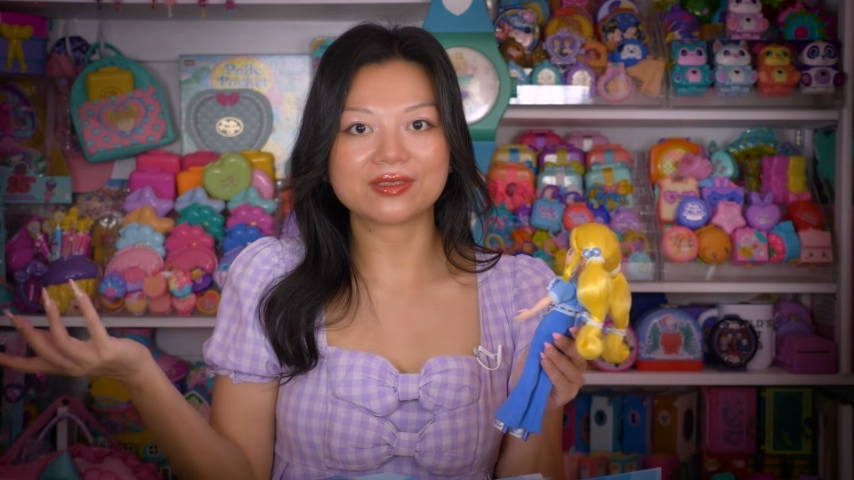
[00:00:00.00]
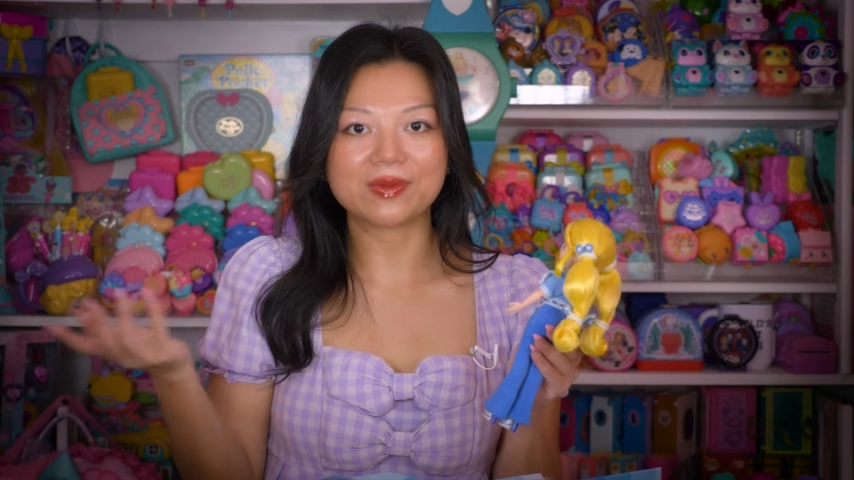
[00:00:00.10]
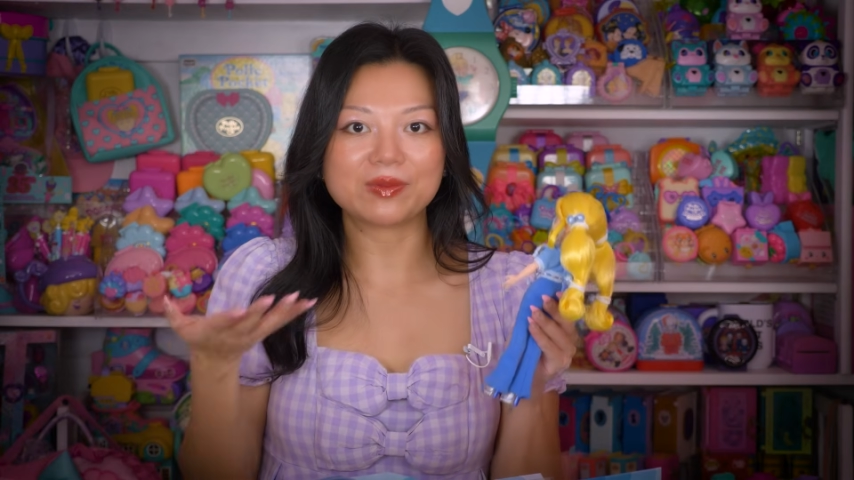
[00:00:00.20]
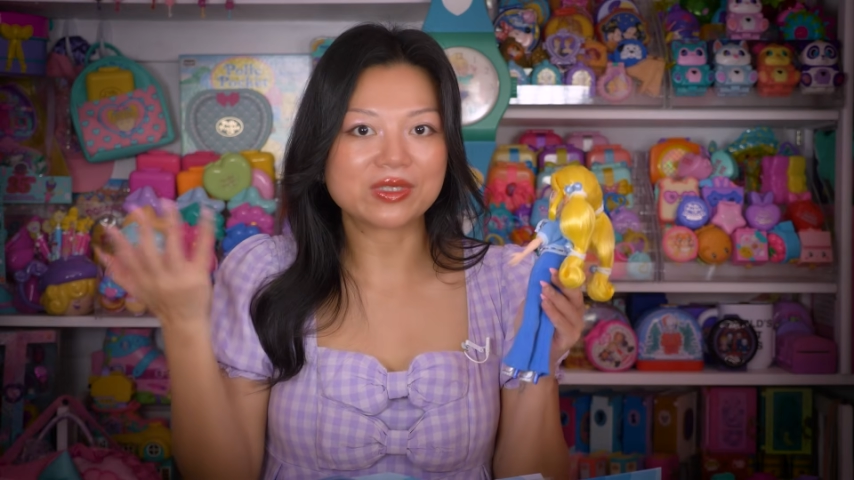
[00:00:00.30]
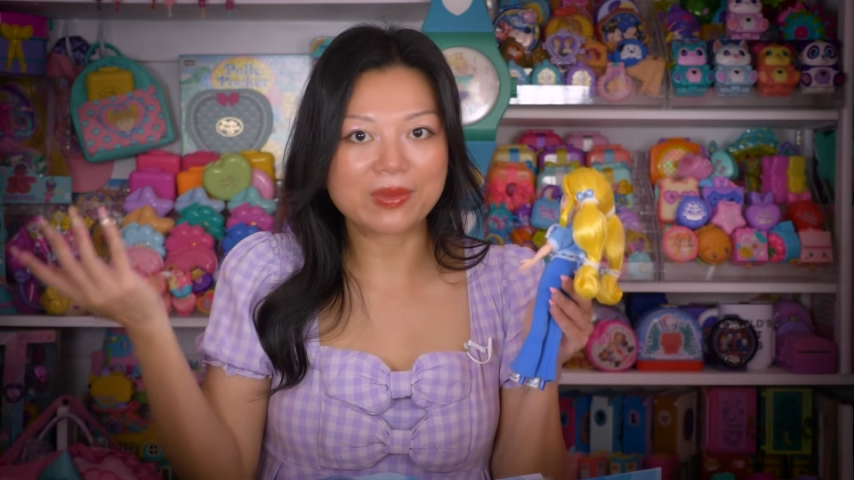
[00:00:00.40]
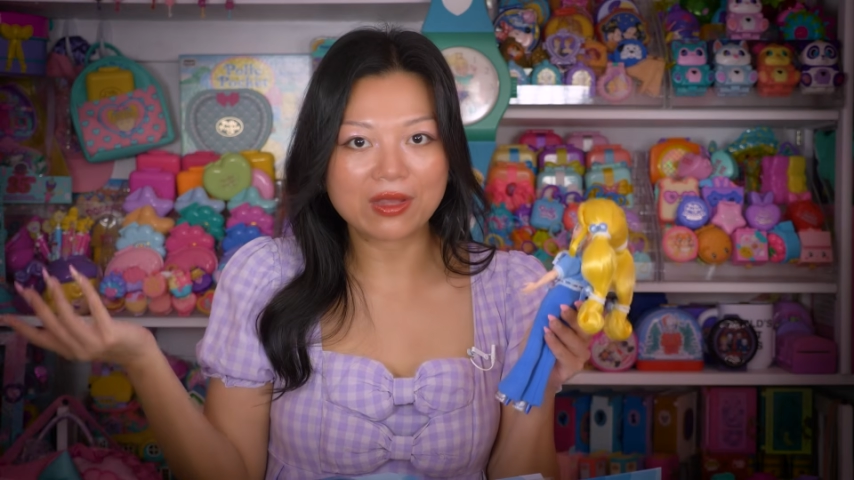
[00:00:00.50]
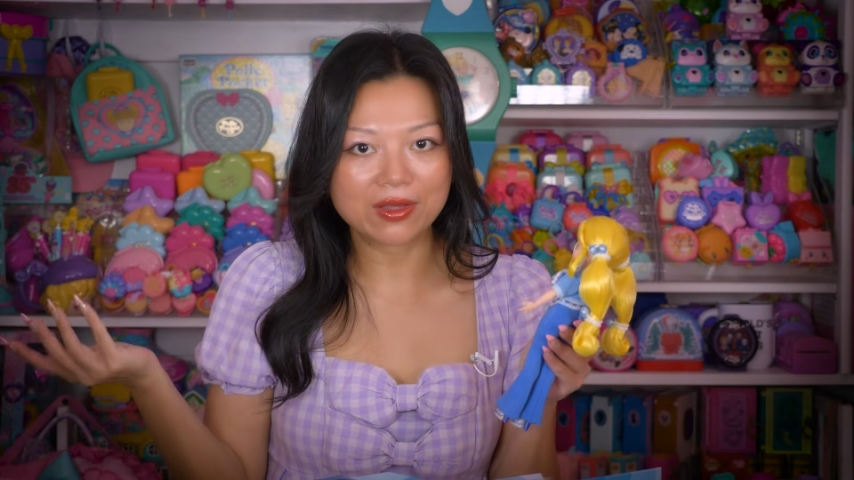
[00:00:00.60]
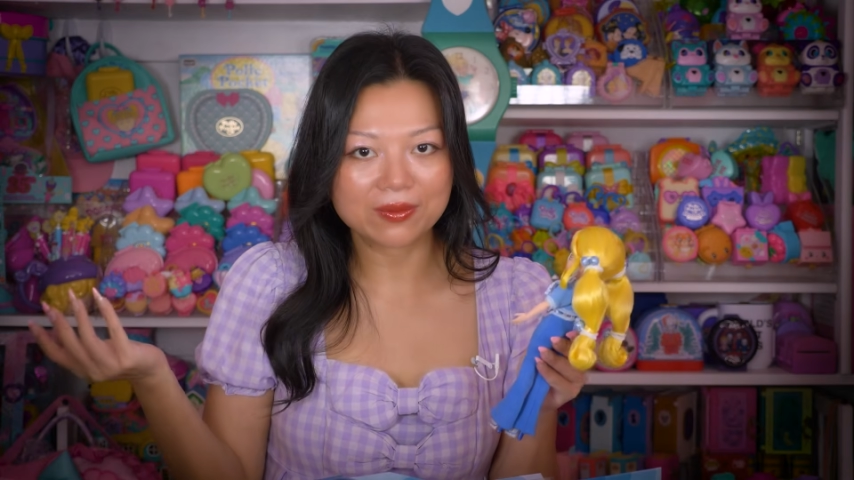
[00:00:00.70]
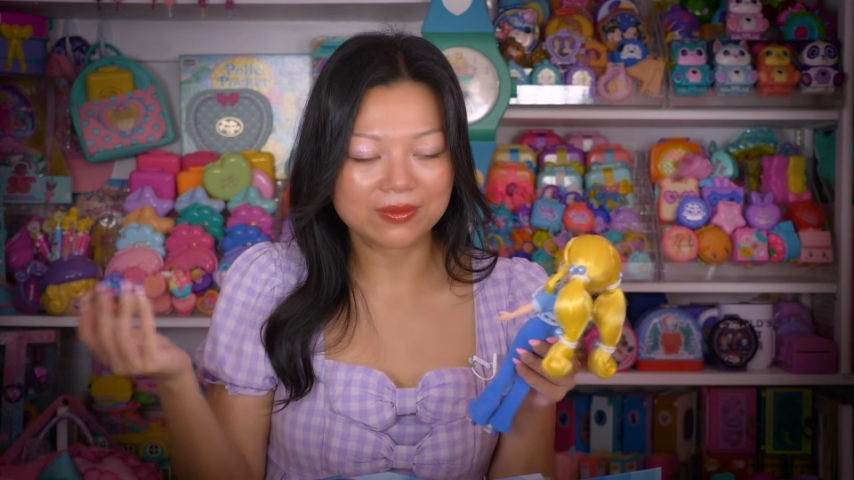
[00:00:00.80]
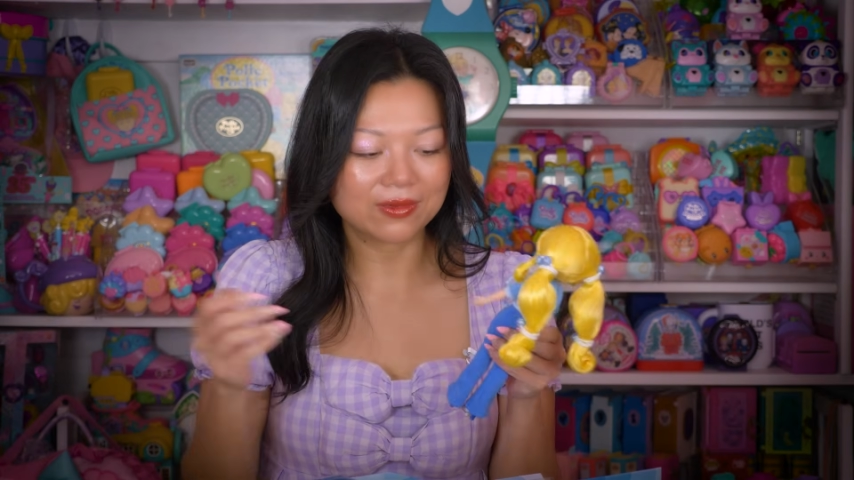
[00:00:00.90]
I mean, Miss
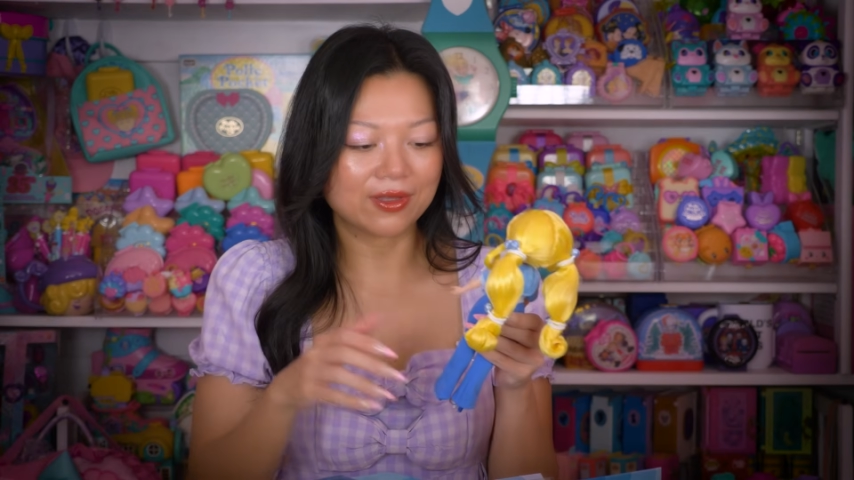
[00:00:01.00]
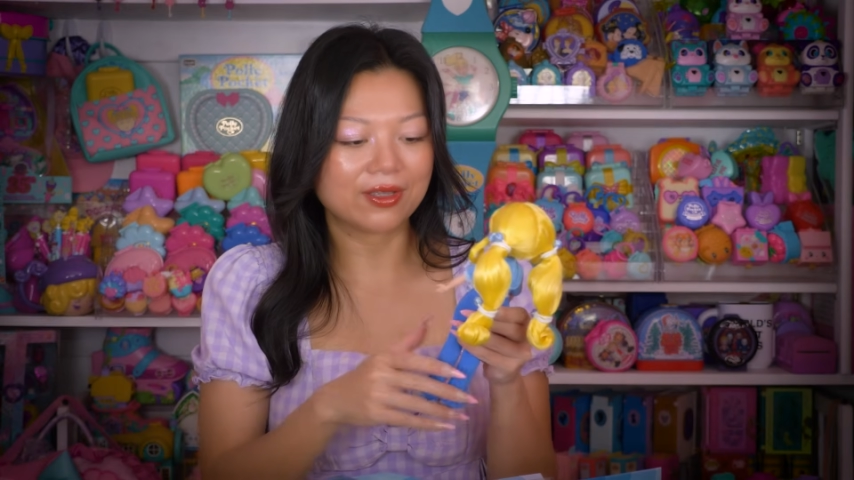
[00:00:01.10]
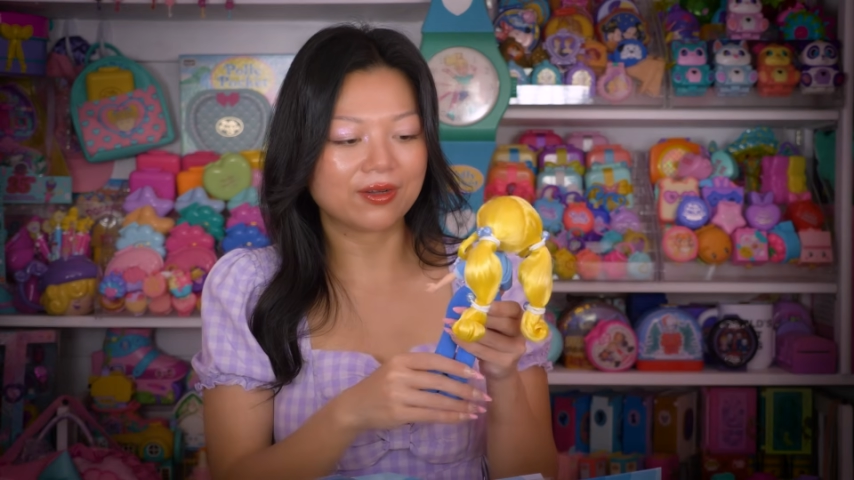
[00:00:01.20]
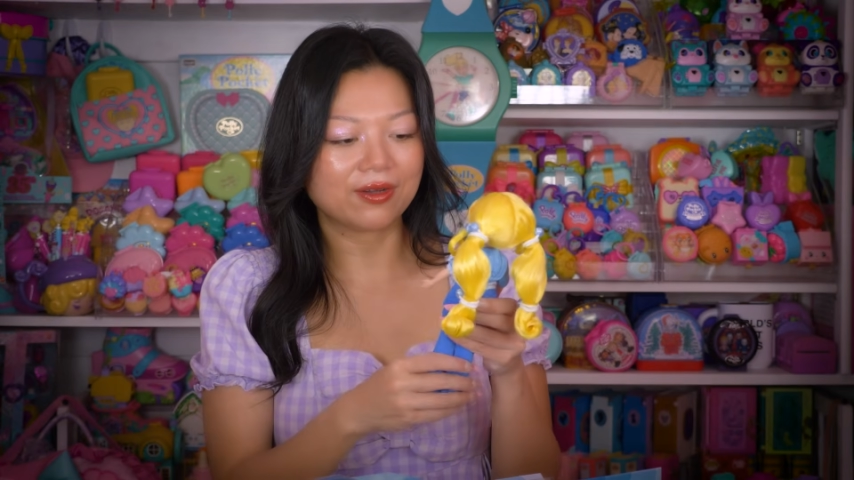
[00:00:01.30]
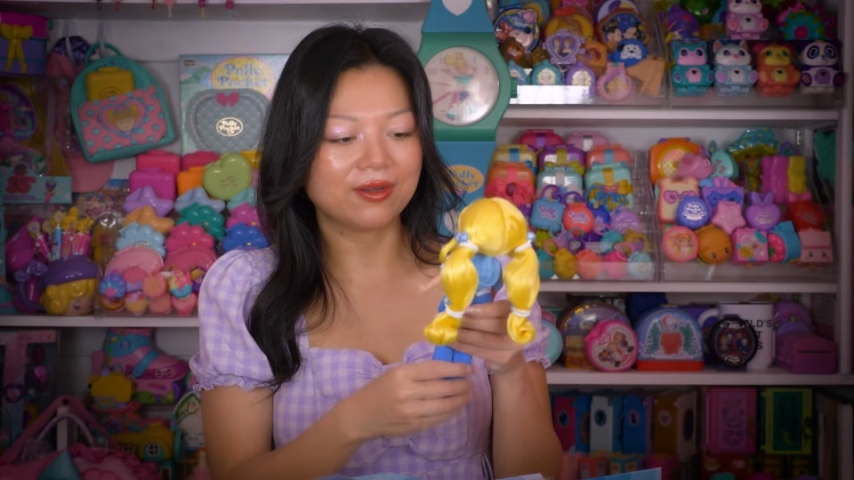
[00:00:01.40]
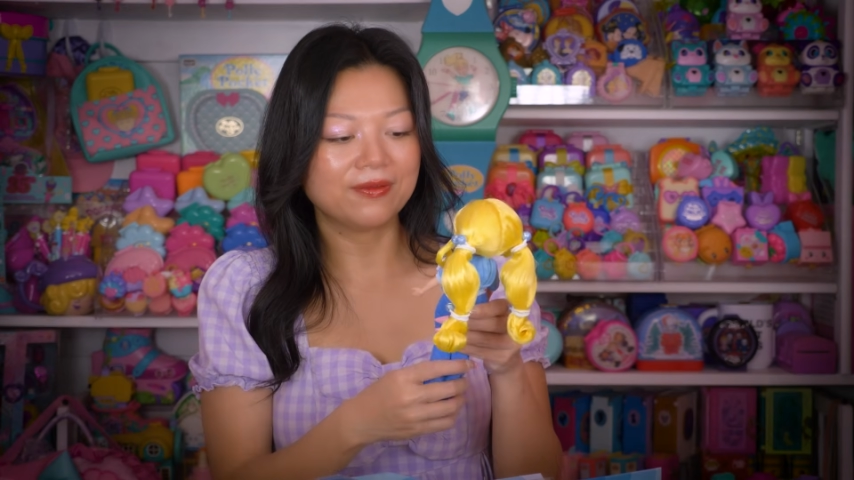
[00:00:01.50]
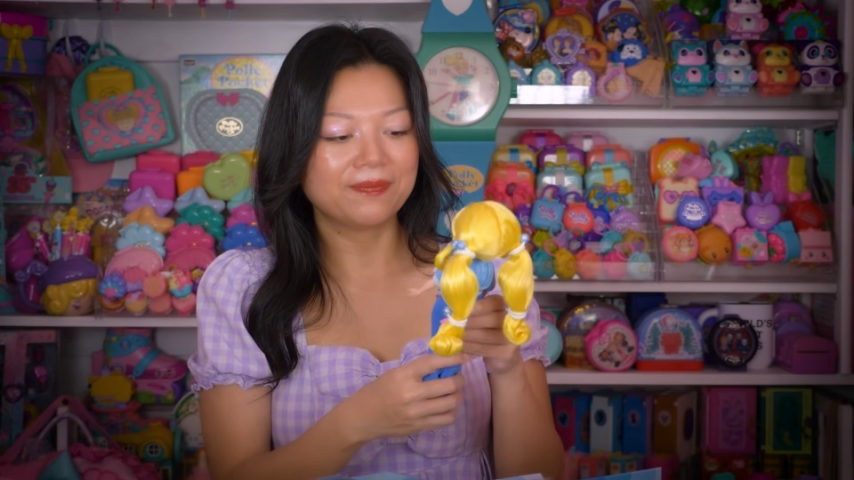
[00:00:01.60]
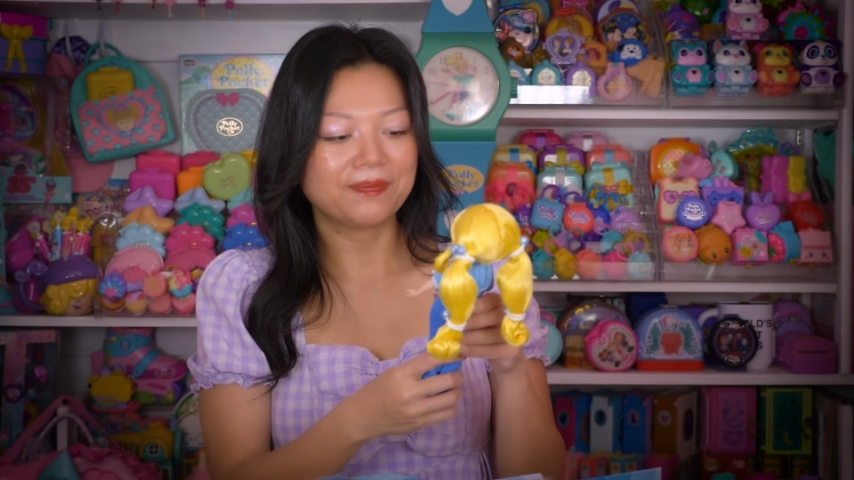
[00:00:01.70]
Bellum, look at her.